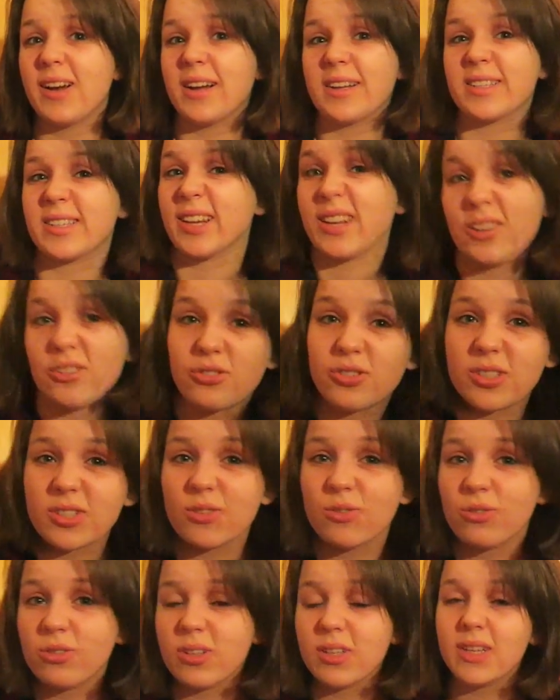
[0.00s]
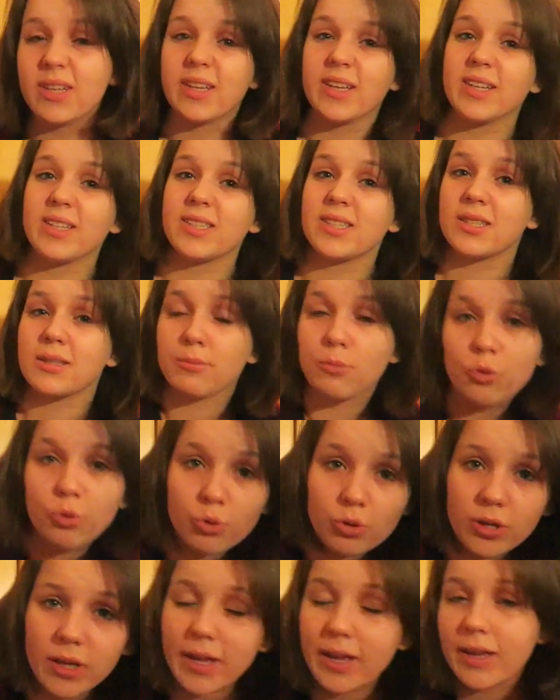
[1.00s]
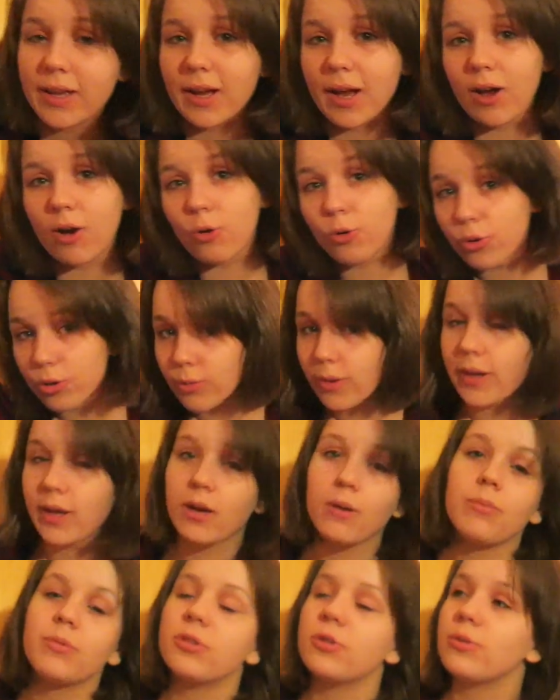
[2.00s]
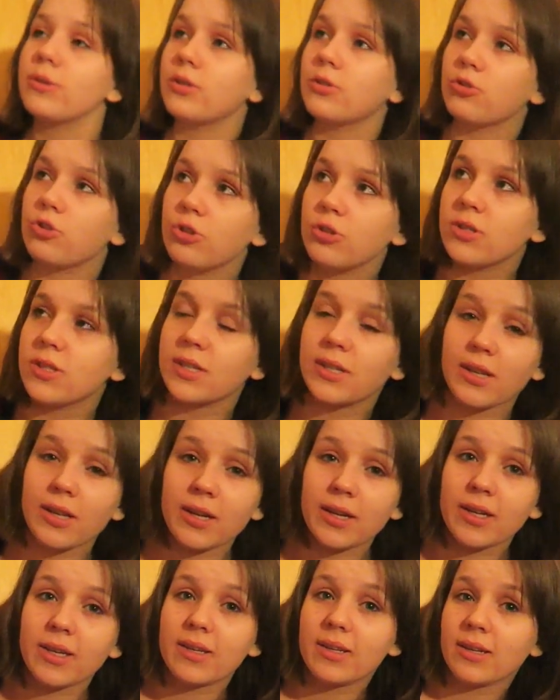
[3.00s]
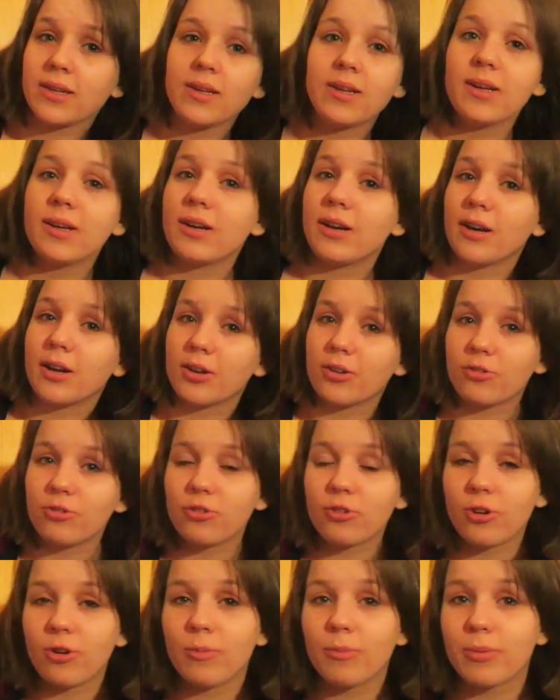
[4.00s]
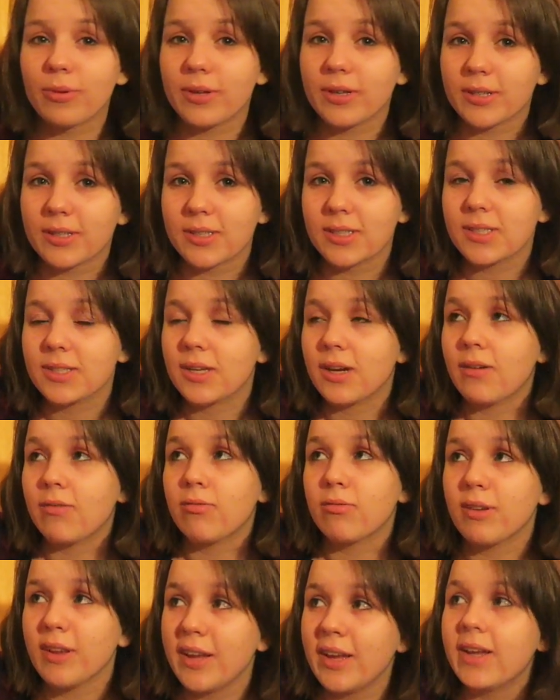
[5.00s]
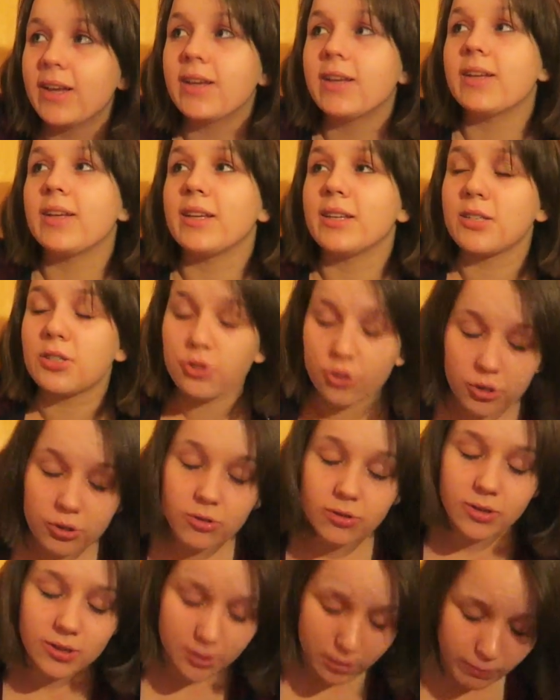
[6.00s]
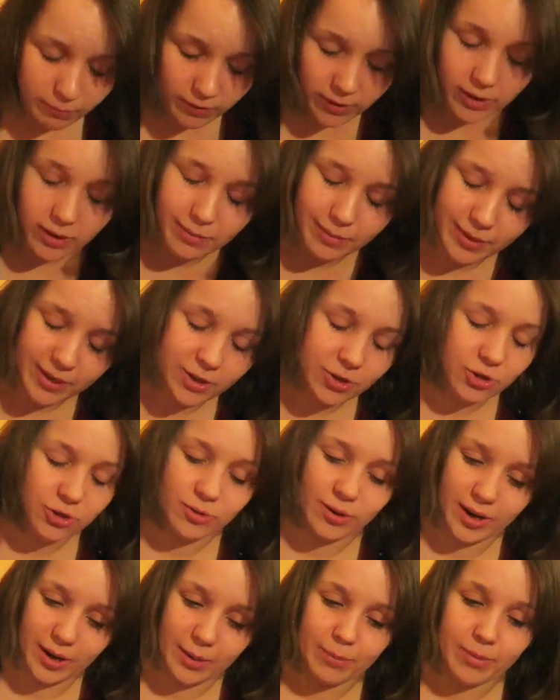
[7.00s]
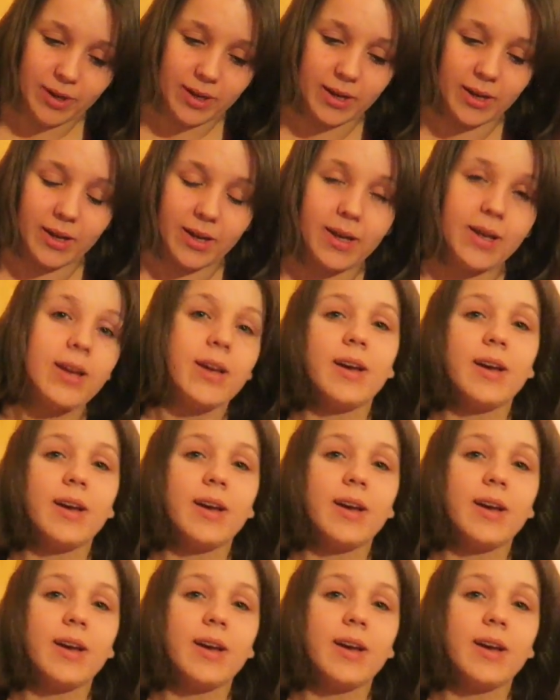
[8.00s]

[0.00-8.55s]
a secondary school is small, all the way up to when you're choosing like a job and stuff, is choose something that makes you happy.